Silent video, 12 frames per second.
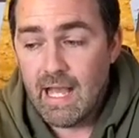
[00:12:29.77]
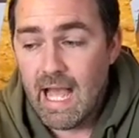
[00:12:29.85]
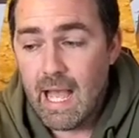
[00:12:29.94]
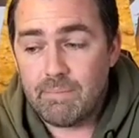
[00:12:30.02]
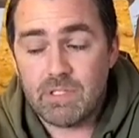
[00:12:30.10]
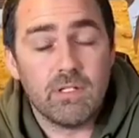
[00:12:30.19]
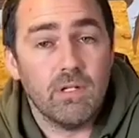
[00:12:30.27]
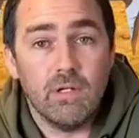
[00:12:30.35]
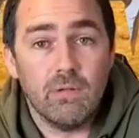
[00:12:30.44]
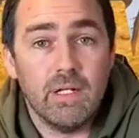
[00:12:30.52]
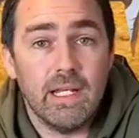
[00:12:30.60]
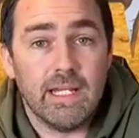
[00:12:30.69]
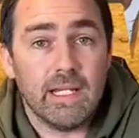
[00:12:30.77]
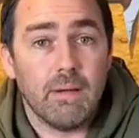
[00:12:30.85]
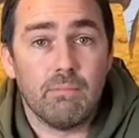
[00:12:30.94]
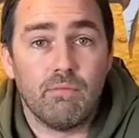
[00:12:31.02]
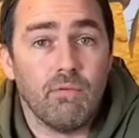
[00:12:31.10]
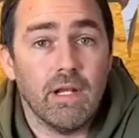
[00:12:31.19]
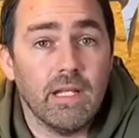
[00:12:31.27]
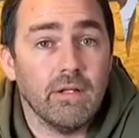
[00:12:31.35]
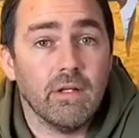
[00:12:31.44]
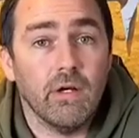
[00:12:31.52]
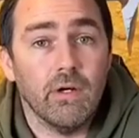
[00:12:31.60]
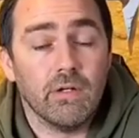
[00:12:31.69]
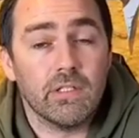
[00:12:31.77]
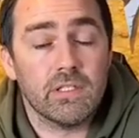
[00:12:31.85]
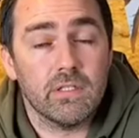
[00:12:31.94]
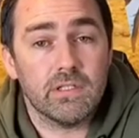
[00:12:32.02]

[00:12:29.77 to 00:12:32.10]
Absolutely brilliant hooks.